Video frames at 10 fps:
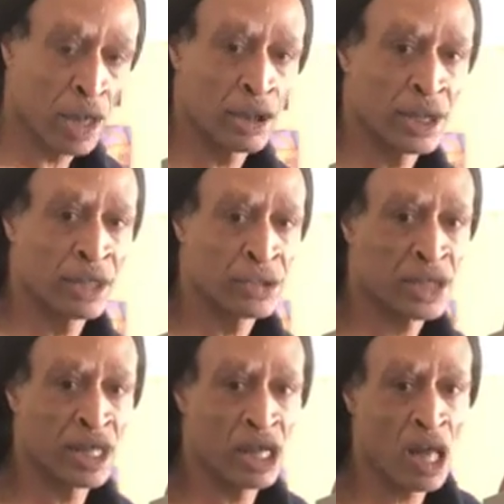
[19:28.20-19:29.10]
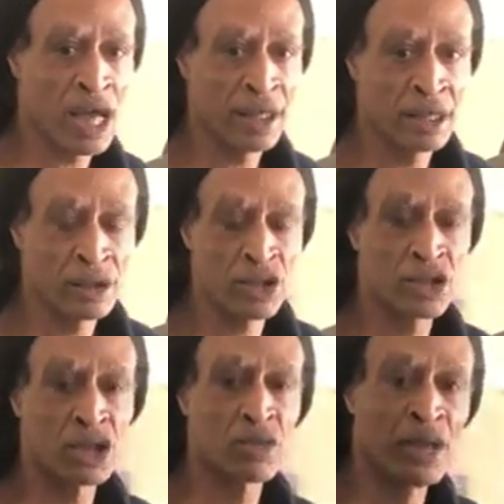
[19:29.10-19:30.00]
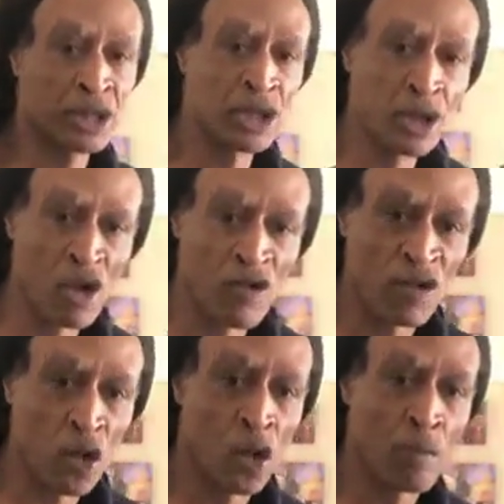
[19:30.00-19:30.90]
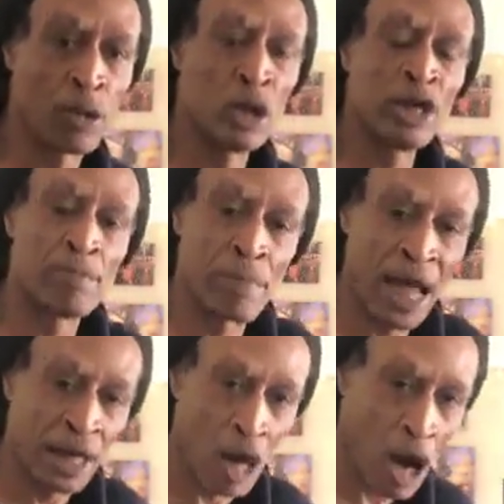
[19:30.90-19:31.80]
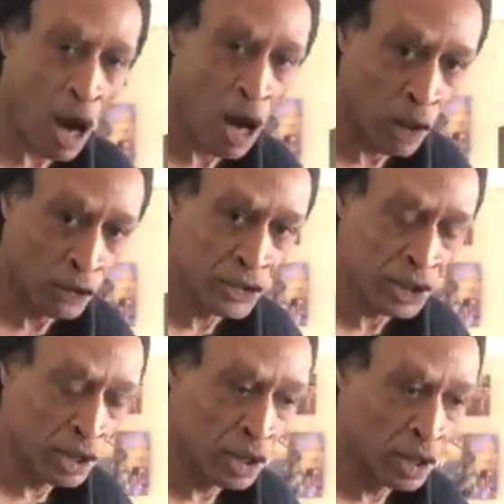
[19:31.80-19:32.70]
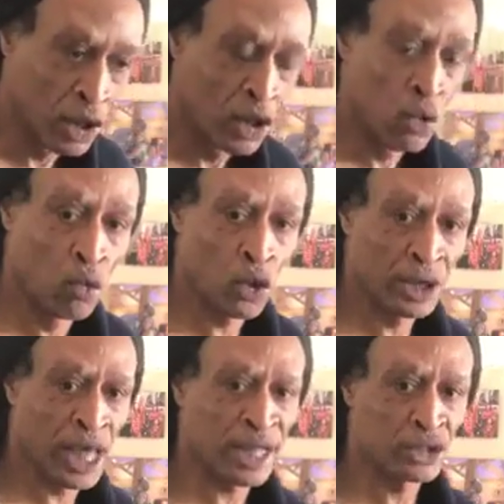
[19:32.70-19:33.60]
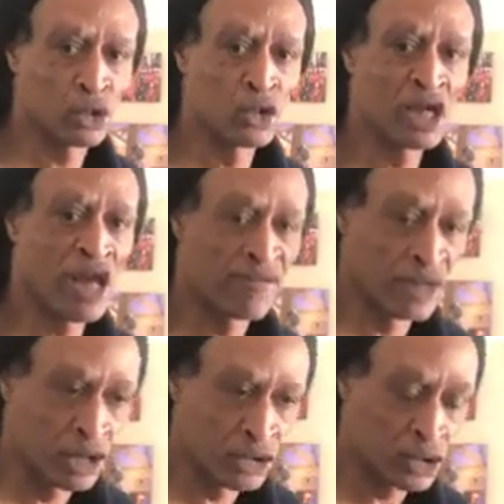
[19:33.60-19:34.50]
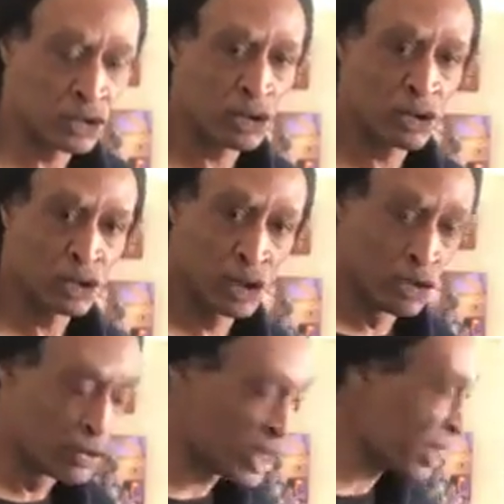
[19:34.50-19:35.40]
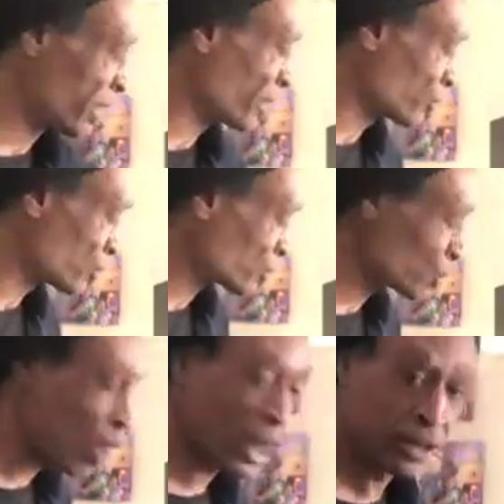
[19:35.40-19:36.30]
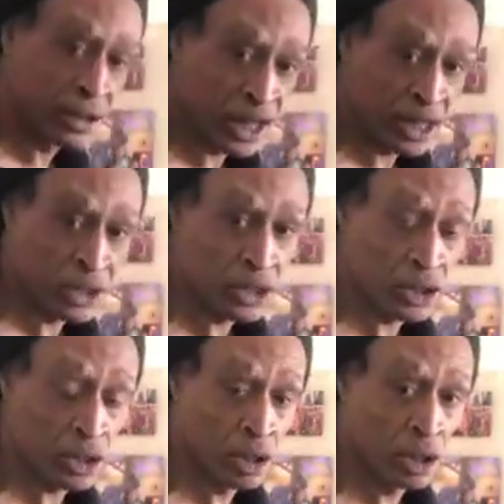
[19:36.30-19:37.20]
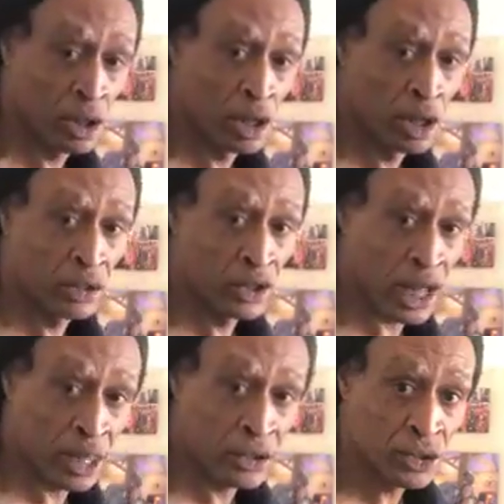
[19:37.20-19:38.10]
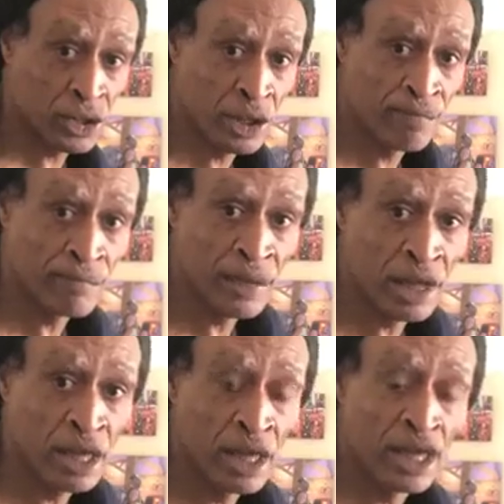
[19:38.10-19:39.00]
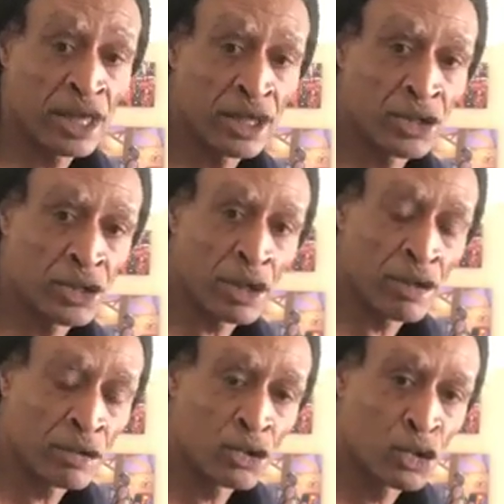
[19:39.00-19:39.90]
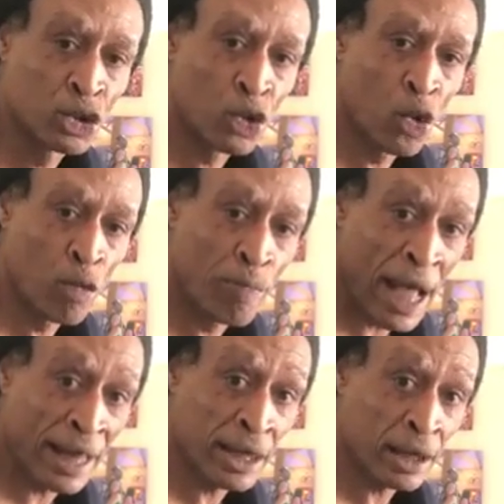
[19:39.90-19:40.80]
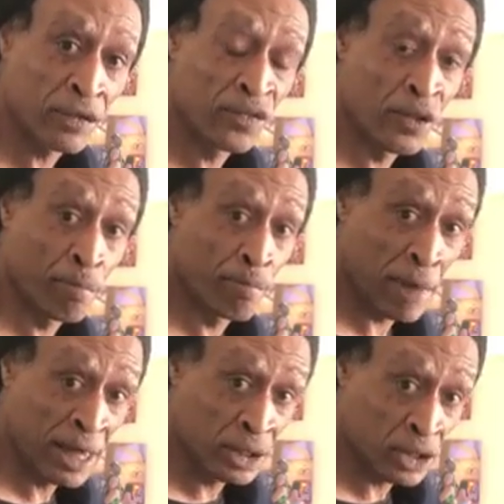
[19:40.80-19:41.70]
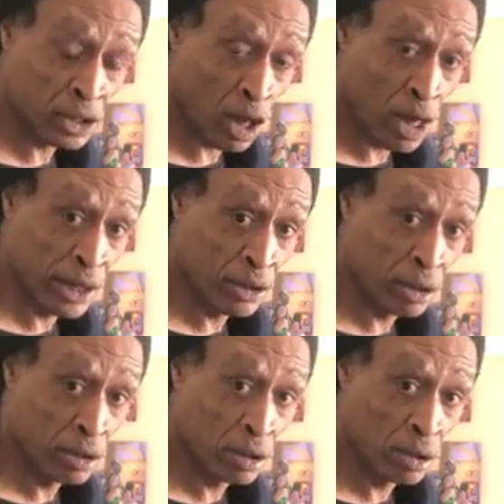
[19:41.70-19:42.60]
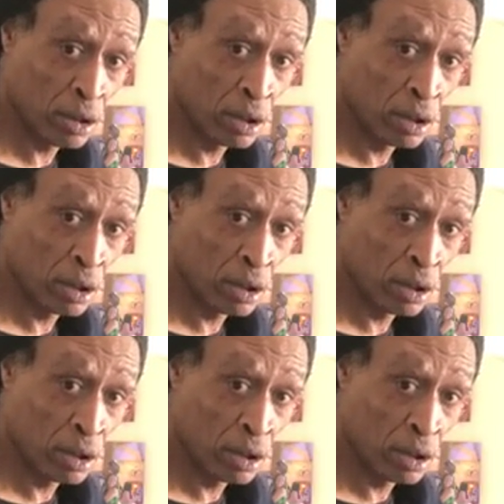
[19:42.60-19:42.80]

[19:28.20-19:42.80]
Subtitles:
So instead of like switching off or pulling back hard, what the actual levelers unit inside this does is draw back the bass line